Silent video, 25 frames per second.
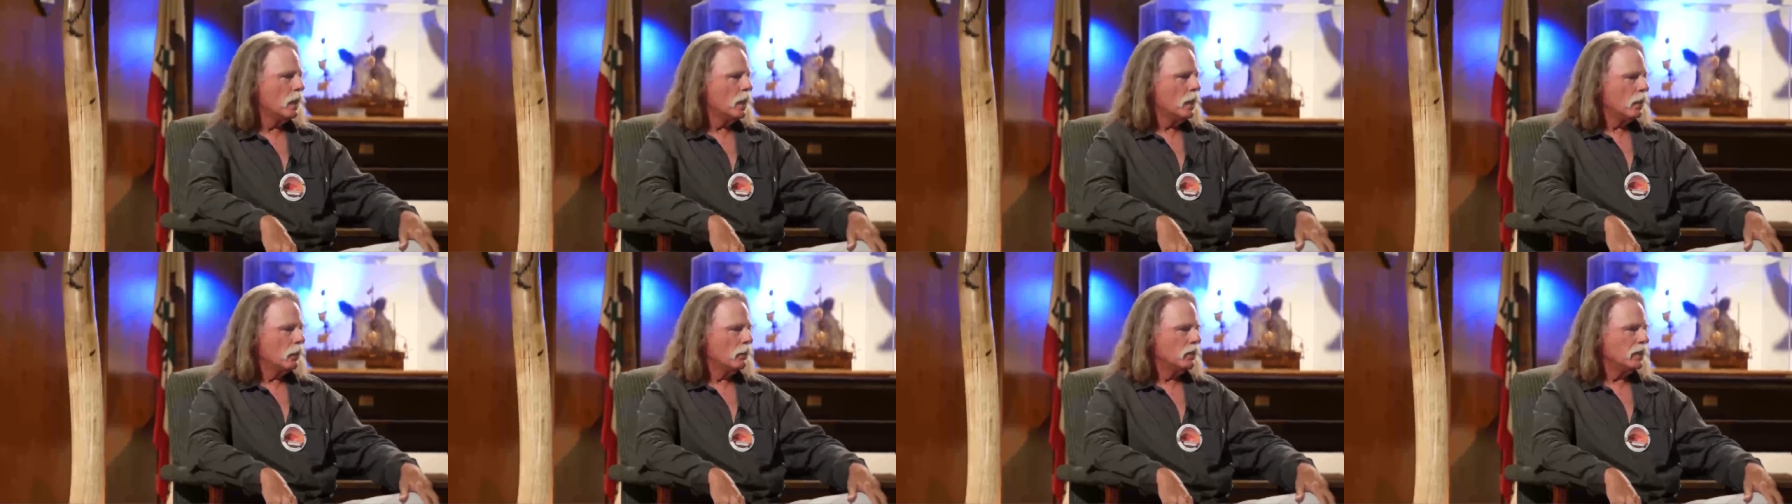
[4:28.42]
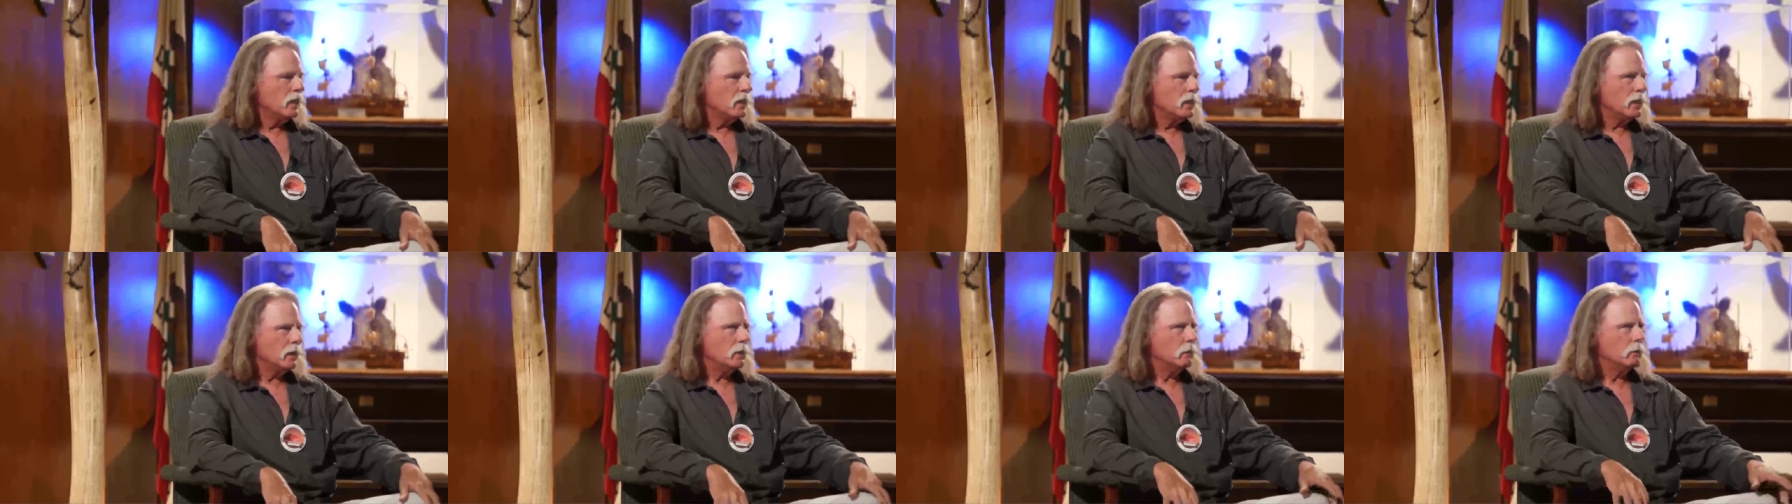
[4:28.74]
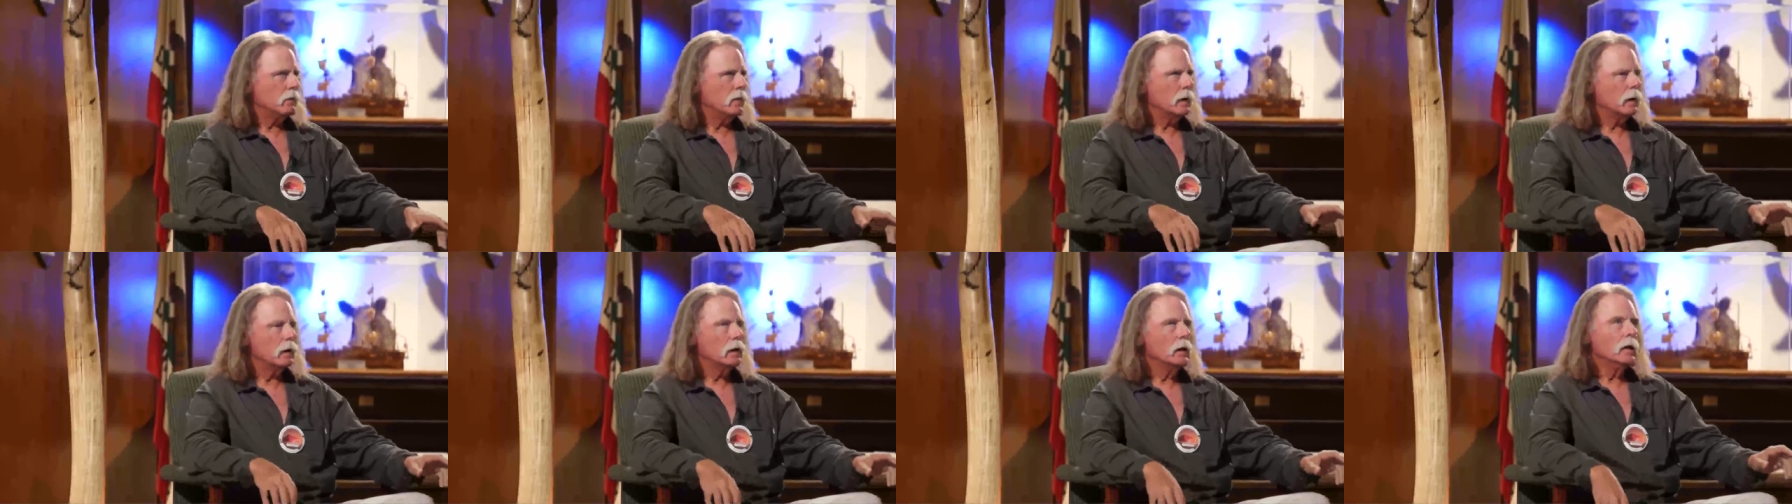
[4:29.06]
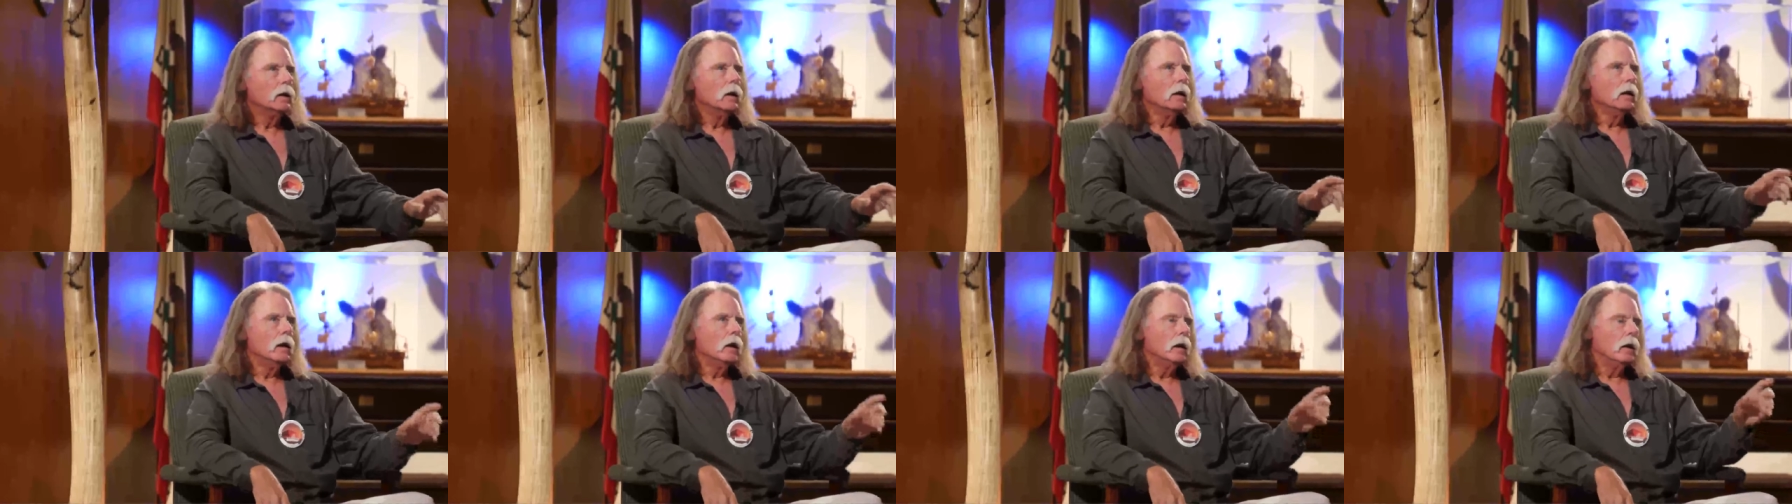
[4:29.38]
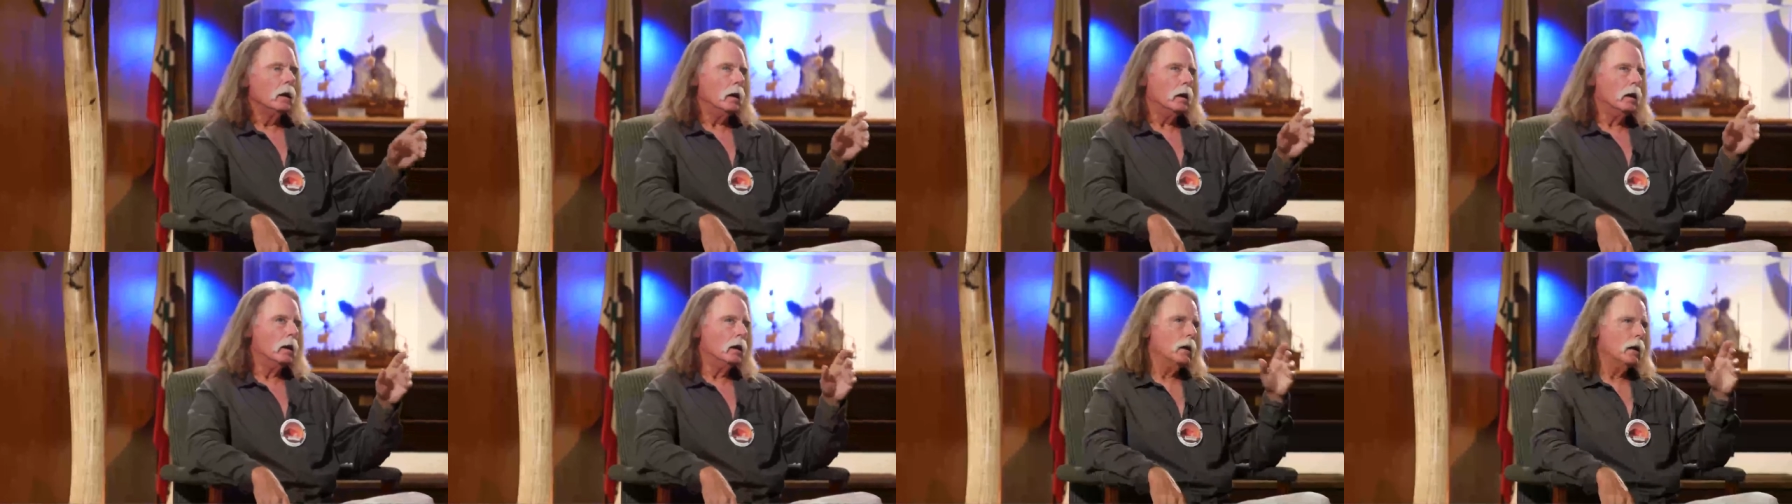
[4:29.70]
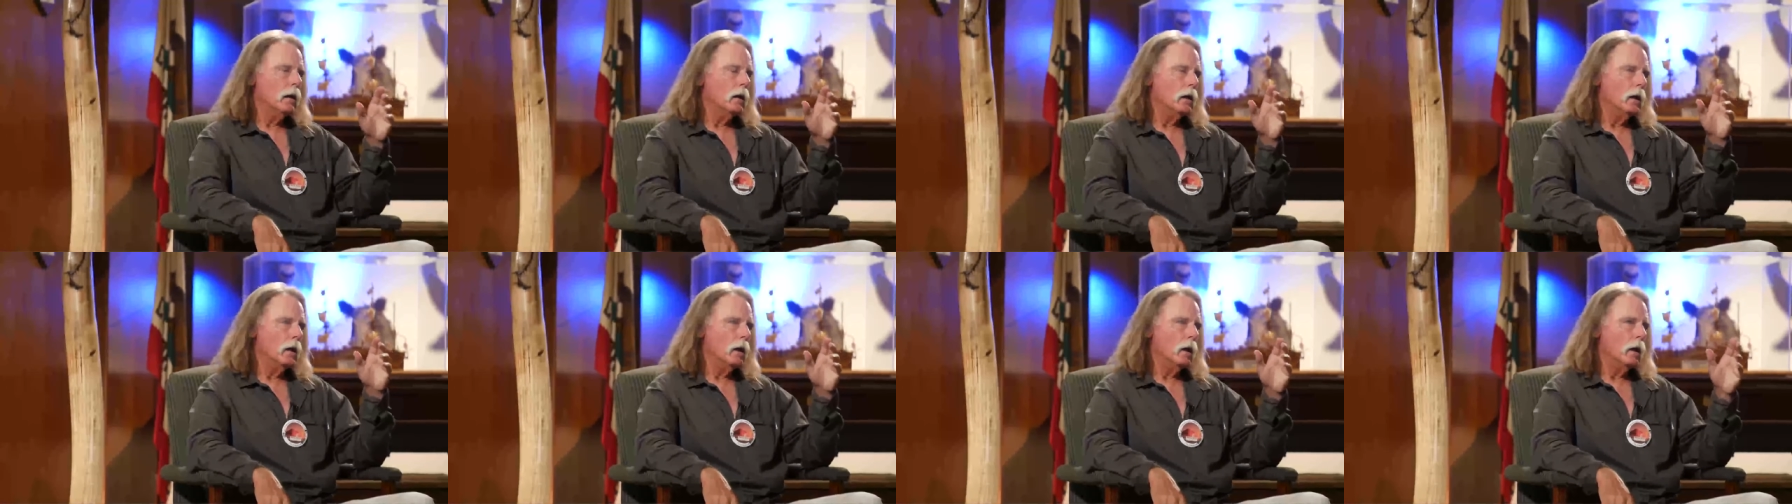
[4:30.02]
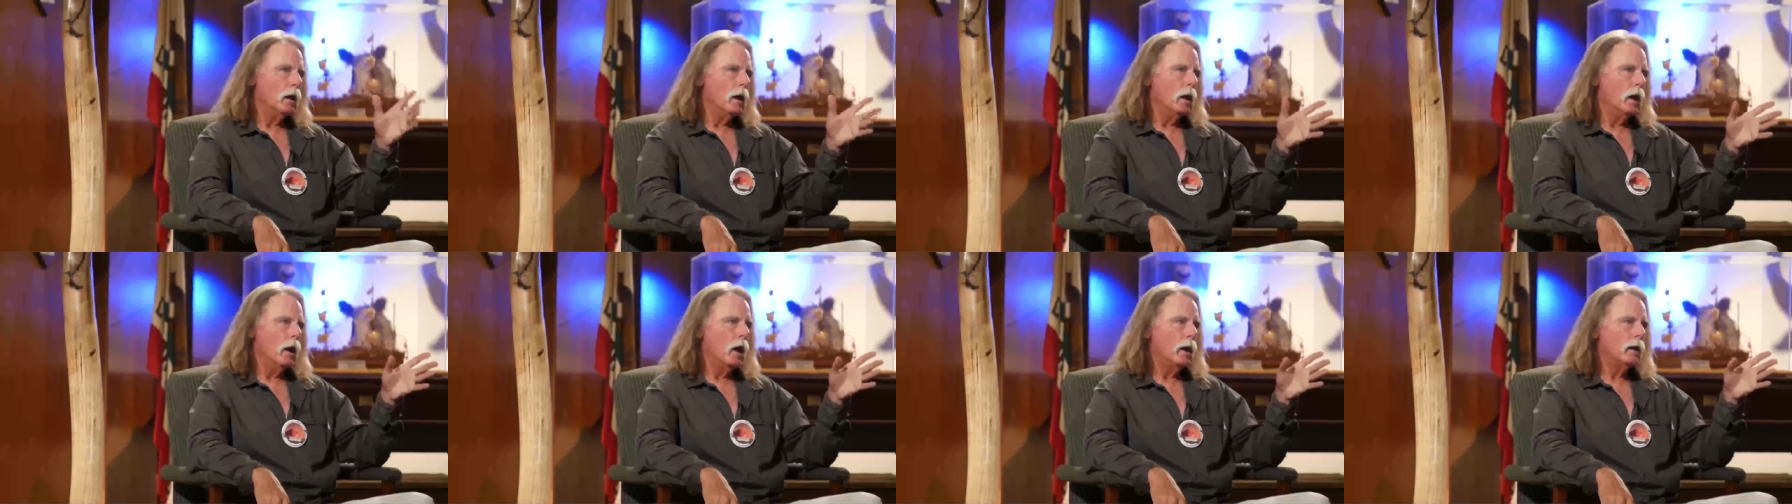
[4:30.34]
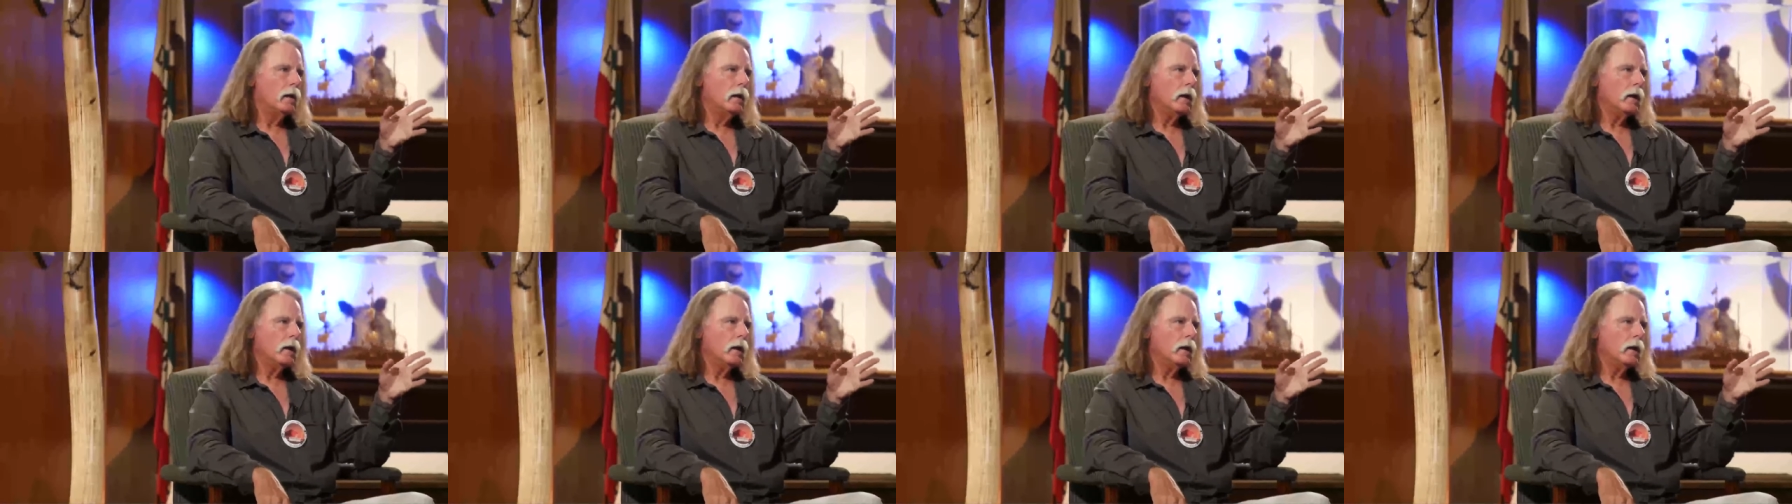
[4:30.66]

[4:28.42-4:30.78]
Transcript: We didn't need them. I